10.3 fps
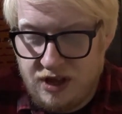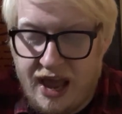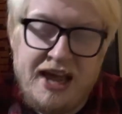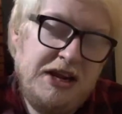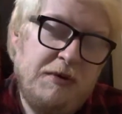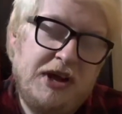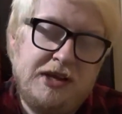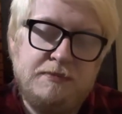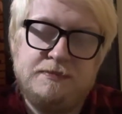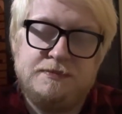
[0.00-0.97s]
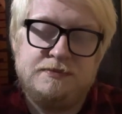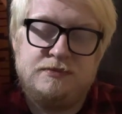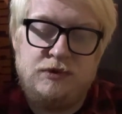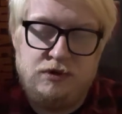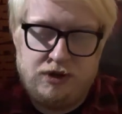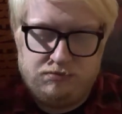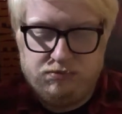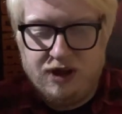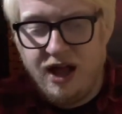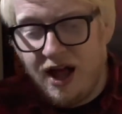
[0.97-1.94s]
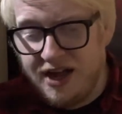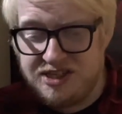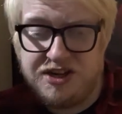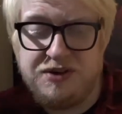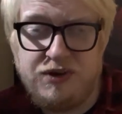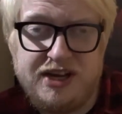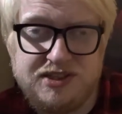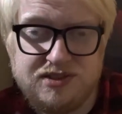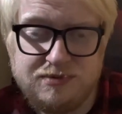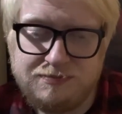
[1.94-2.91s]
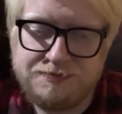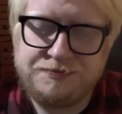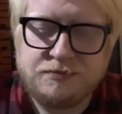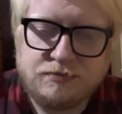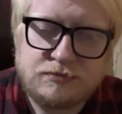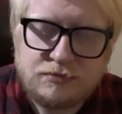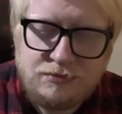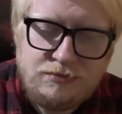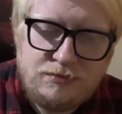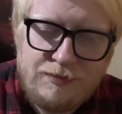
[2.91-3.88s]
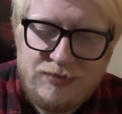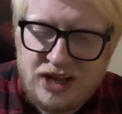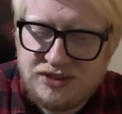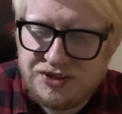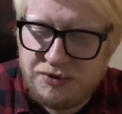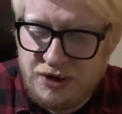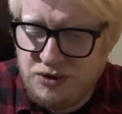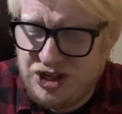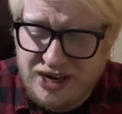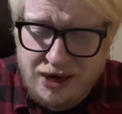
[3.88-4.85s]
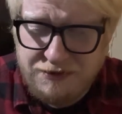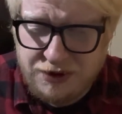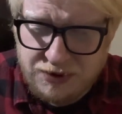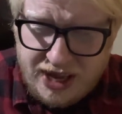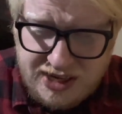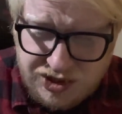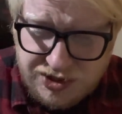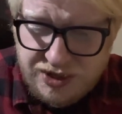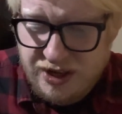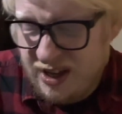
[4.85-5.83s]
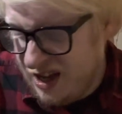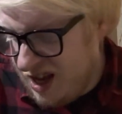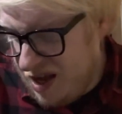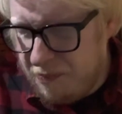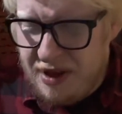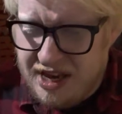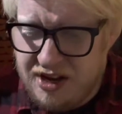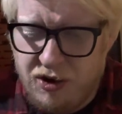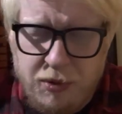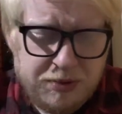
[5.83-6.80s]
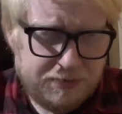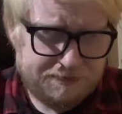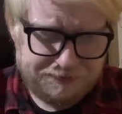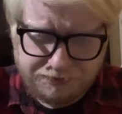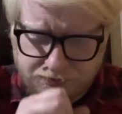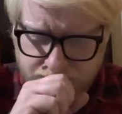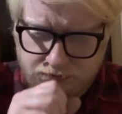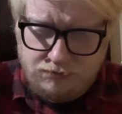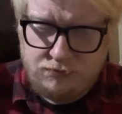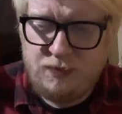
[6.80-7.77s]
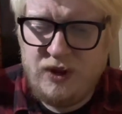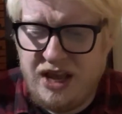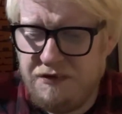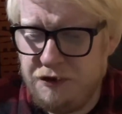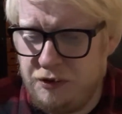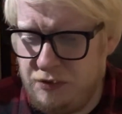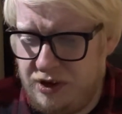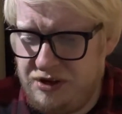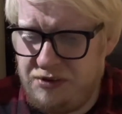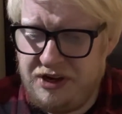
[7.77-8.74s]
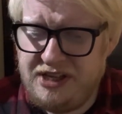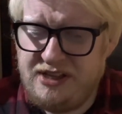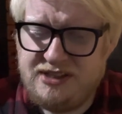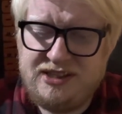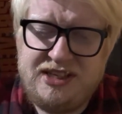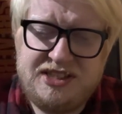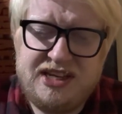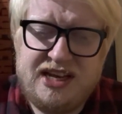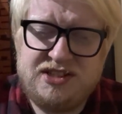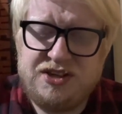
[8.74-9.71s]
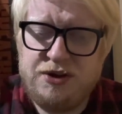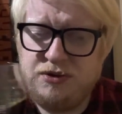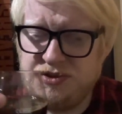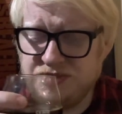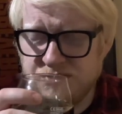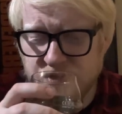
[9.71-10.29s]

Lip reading: Anyway, I digress. So go check out Vocation. Pick it up if you're in your Tesco's.